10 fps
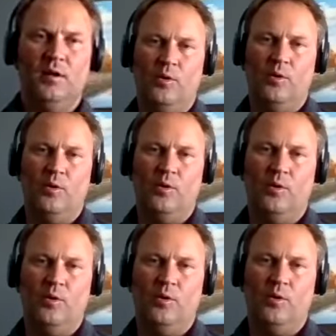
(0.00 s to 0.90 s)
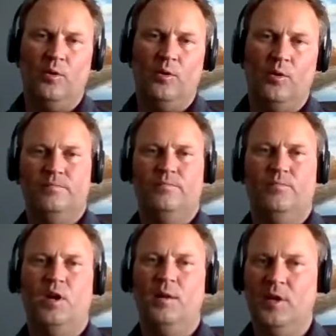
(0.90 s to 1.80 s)
own agronomy
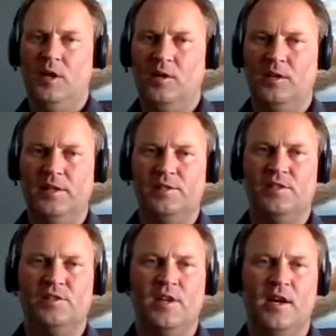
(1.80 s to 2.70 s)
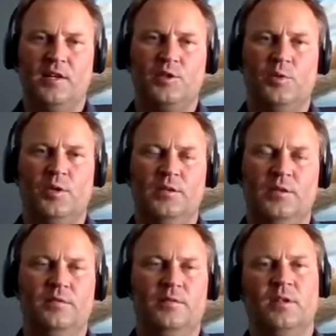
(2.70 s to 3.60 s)
services company is primarily
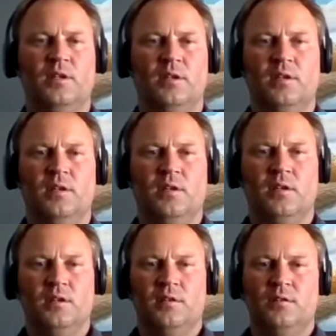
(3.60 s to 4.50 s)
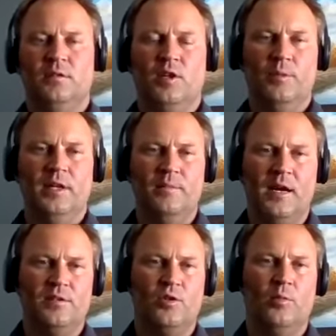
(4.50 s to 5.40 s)
Saskatchewan, a little bit in
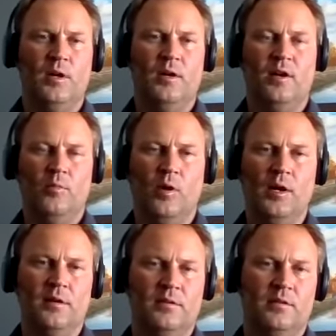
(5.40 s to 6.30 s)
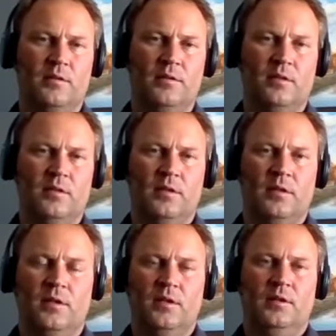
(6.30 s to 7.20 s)
Manitoba and Alberta.
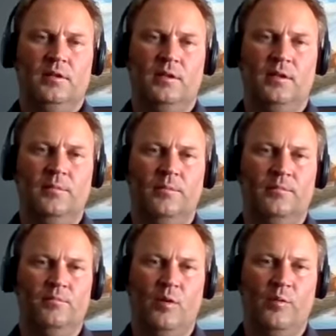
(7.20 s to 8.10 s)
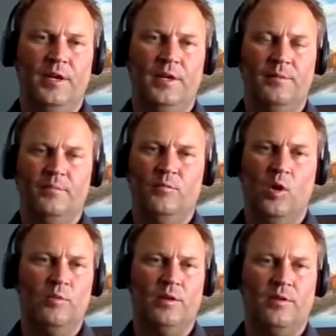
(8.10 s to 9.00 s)
But we
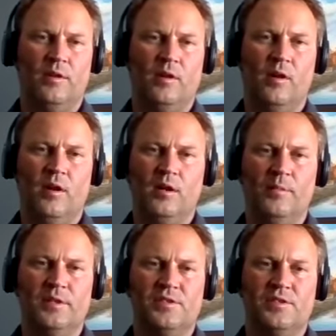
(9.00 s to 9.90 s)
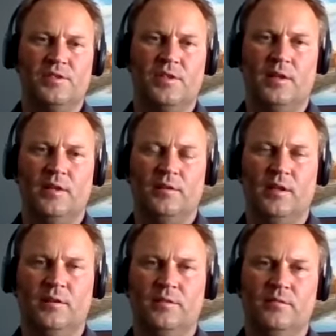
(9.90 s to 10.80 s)
work with agronomists that,